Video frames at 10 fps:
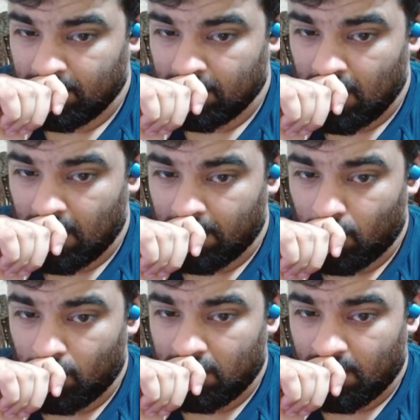
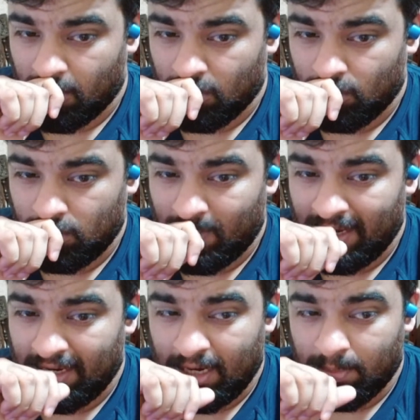Laporte coming on. Who's playing
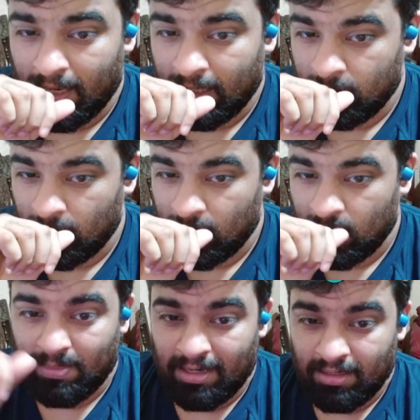right back? Doesn't
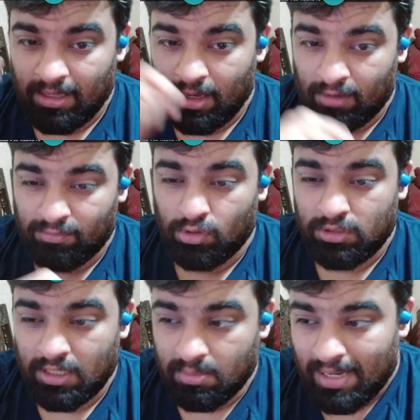matter. They are all
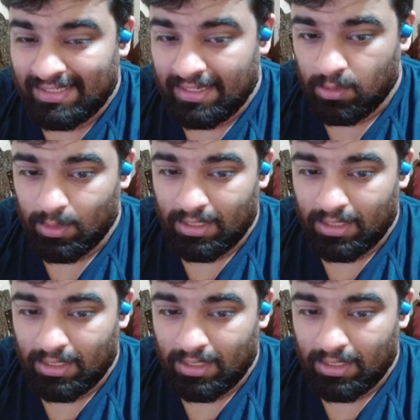centre backs anyway.